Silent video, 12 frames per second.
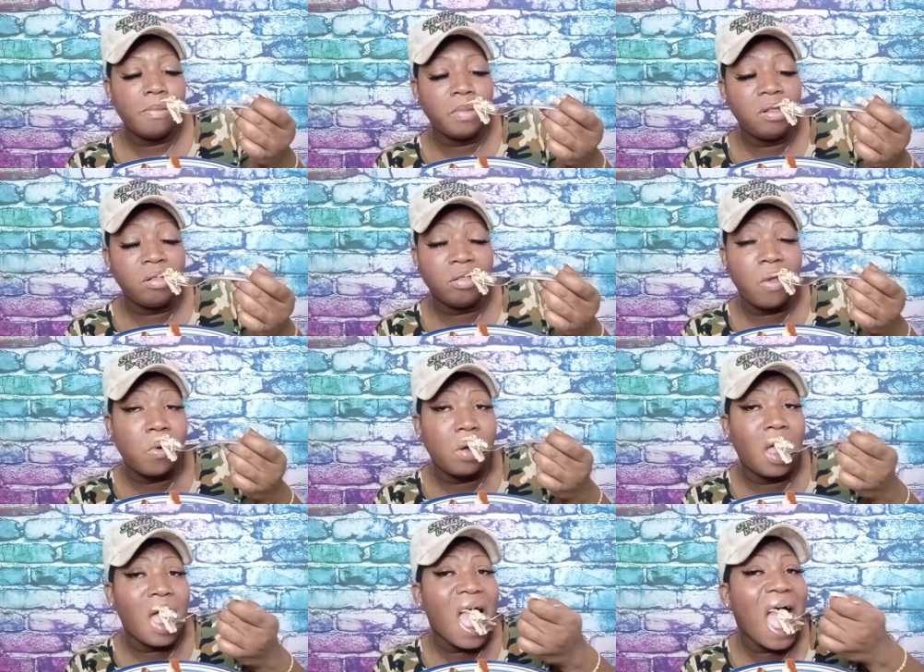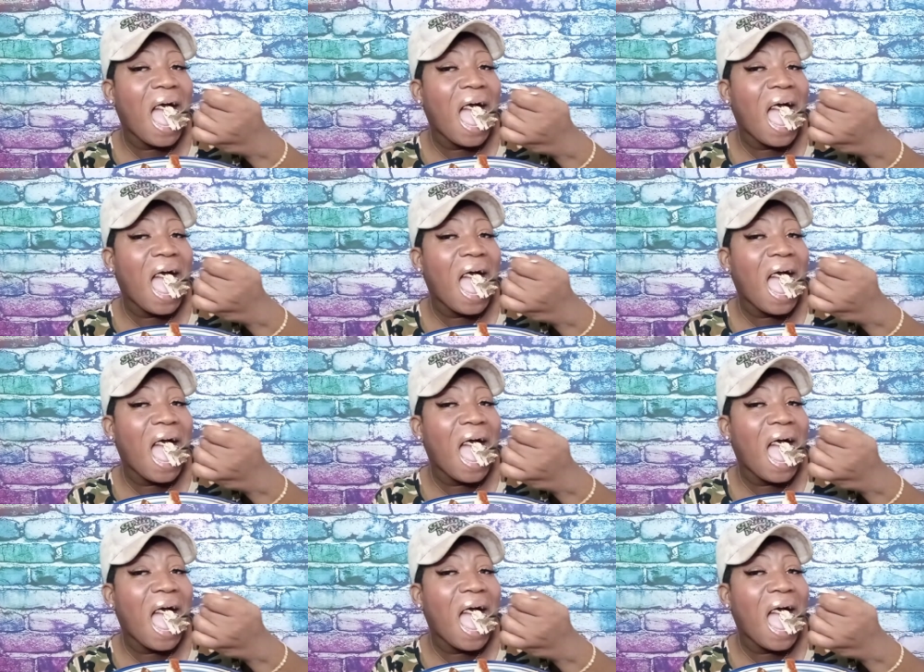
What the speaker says: This is so good.